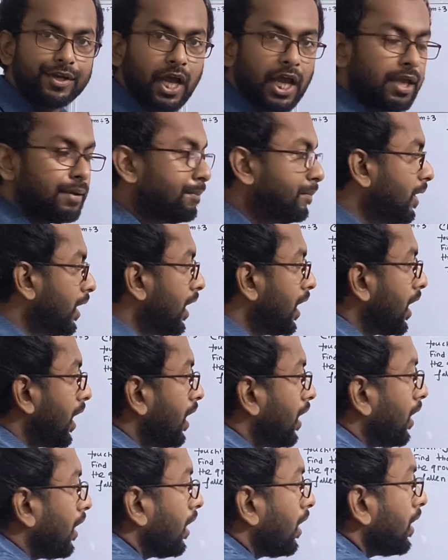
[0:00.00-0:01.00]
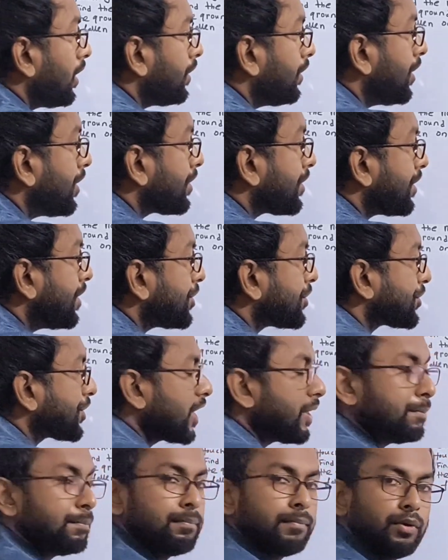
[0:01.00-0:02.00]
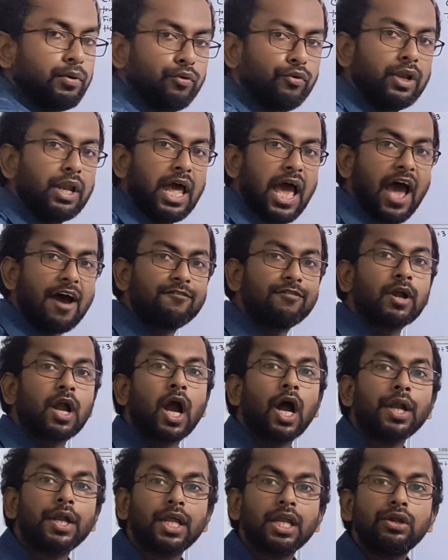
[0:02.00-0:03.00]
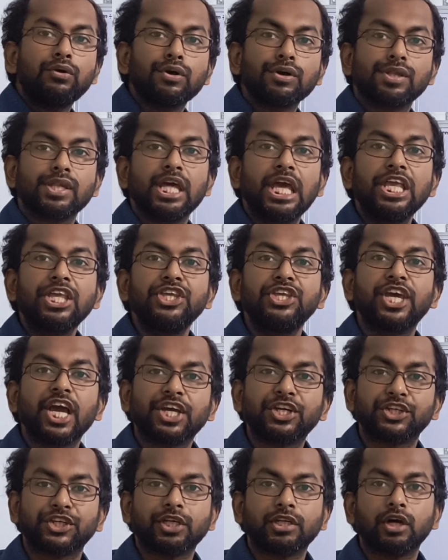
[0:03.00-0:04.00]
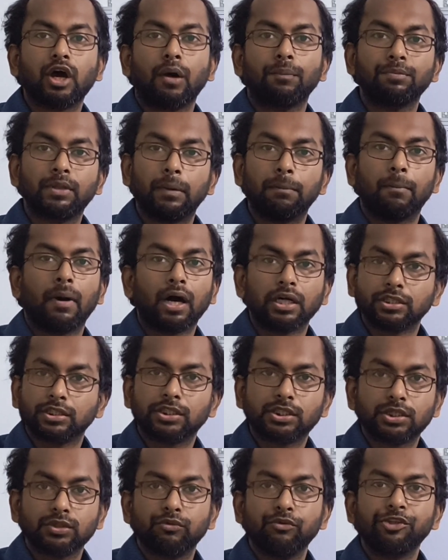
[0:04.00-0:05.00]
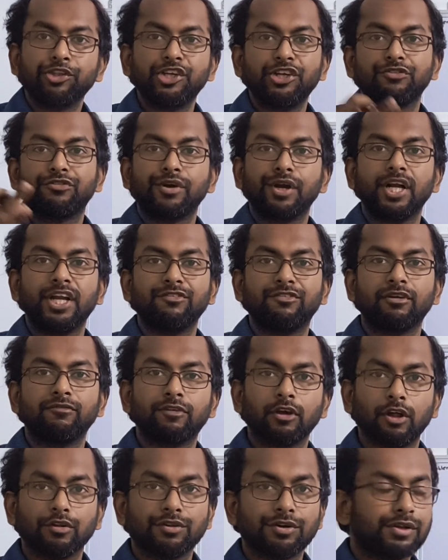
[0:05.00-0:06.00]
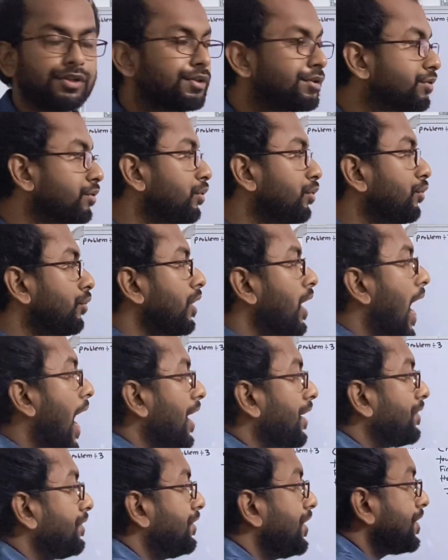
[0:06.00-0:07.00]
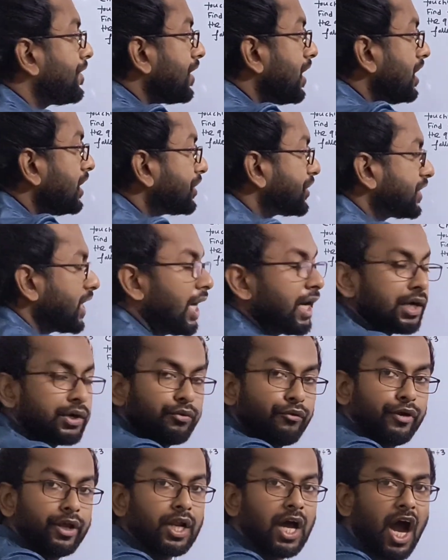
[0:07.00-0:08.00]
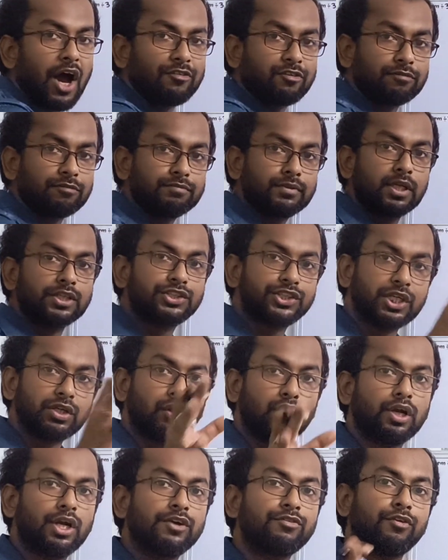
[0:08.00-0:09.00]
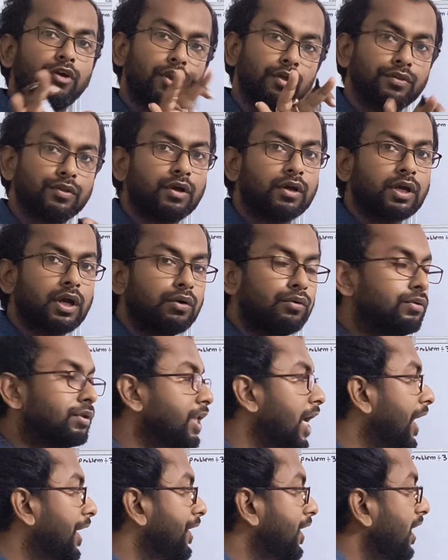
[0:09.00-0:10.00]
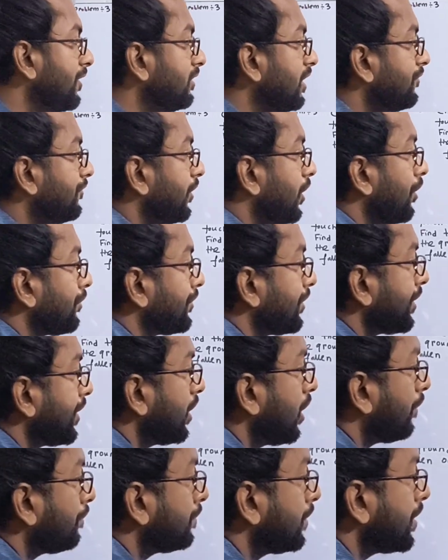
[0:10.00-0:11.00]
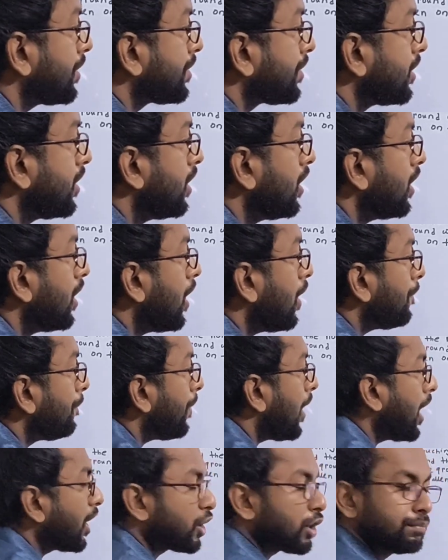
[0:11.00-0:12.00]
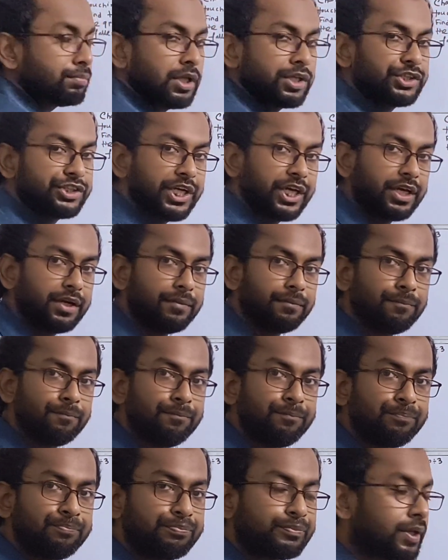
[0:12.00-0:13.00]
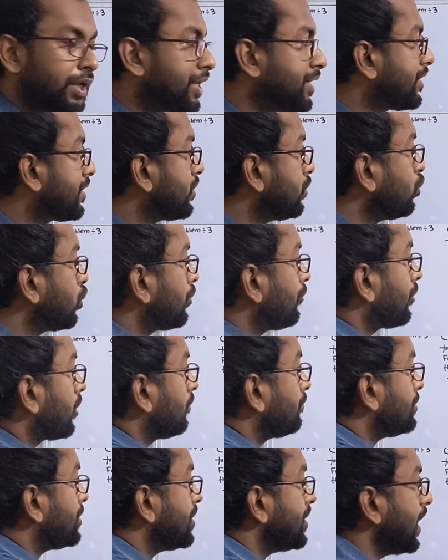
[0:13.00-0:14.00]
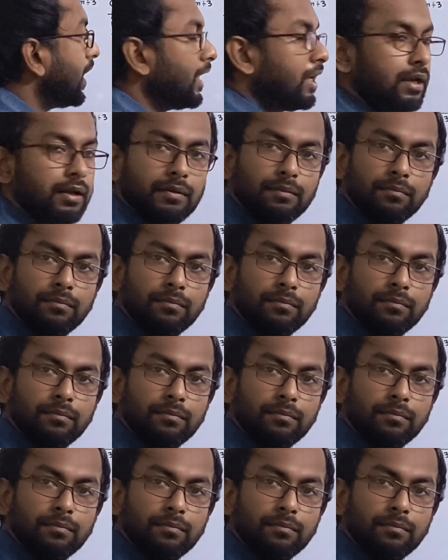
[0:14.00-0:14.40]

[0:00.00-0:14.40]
time this system will have continuous injection of the mass with different velocities. So at this instant when half of the chain already fallen on the ground, that time the velocity of this part of the chain is root over of gl.